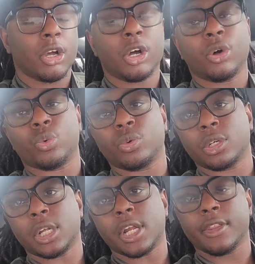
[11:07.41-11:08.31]
Oh,
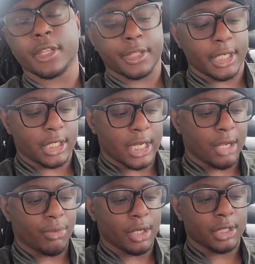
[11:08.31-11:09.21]
another thing that
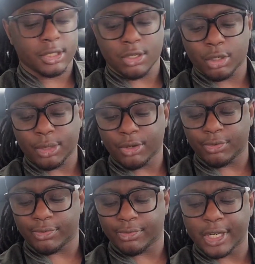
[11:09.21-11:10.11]
I wanted to talk
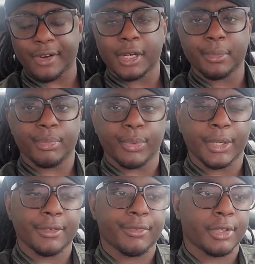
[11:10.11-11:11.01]
about very
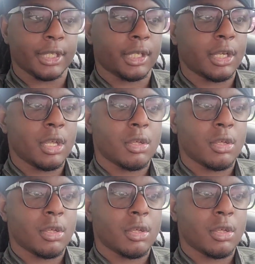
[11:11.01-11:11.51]
briefly.